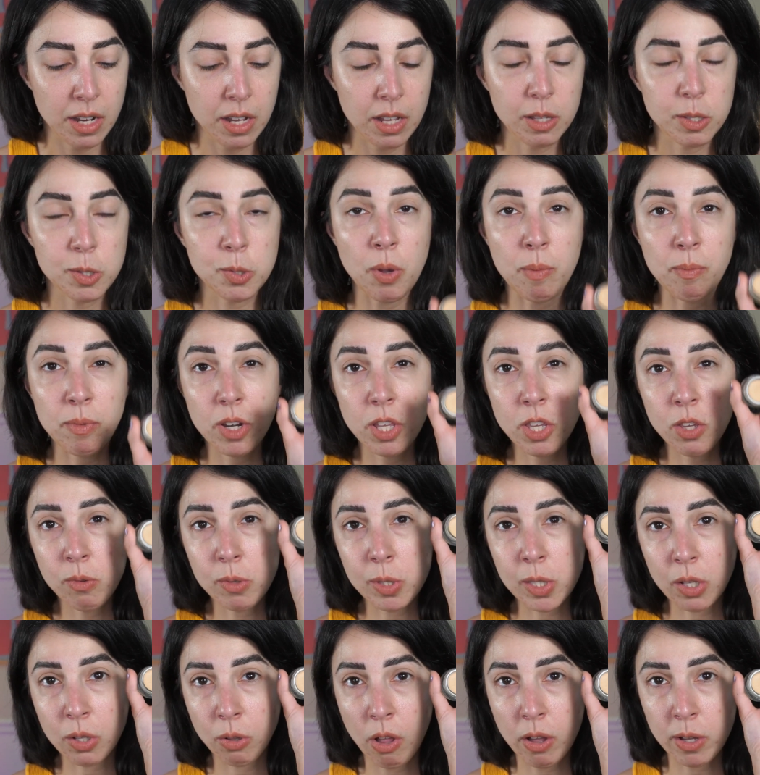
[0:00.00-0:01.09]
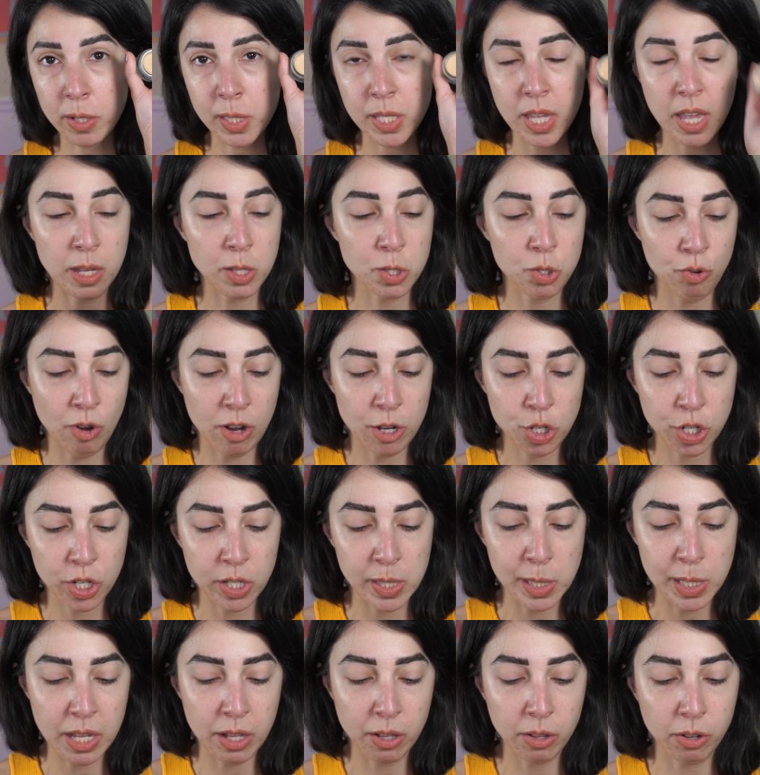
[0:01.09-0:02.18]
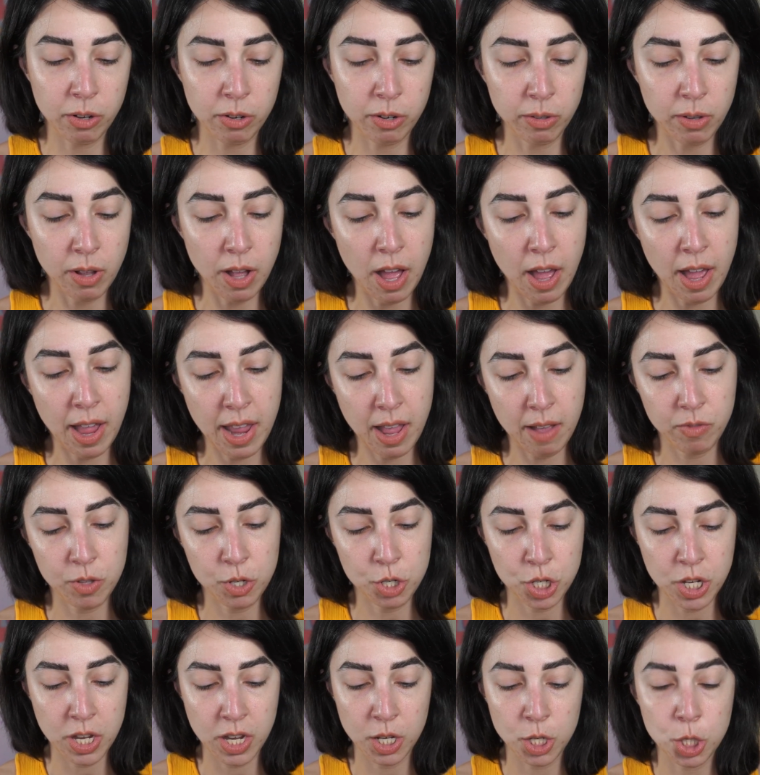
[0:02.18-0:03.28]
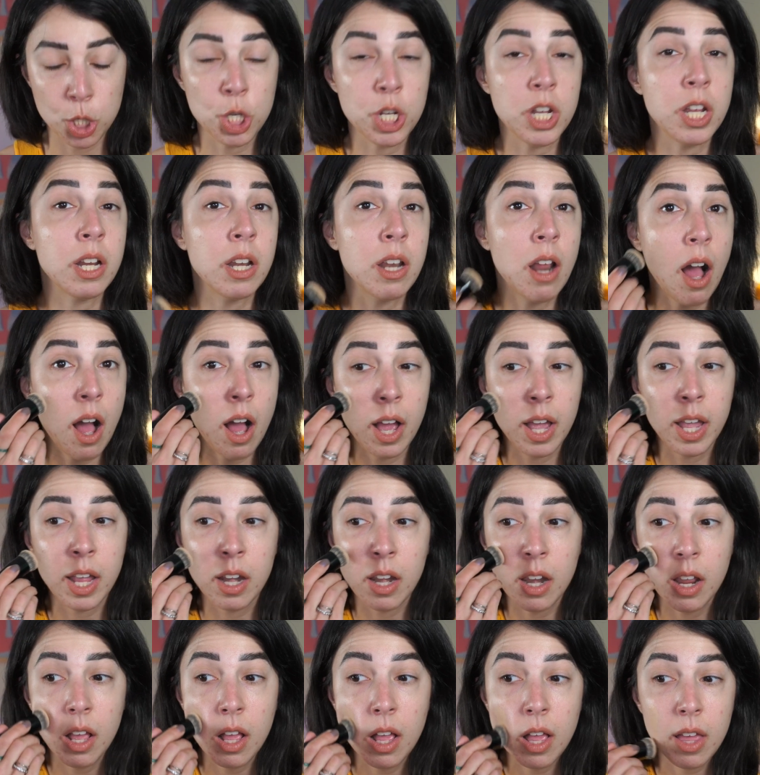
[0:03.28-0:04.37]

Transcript: So I'm going to use the Glossier Stretch Concealer. I have the shade G9.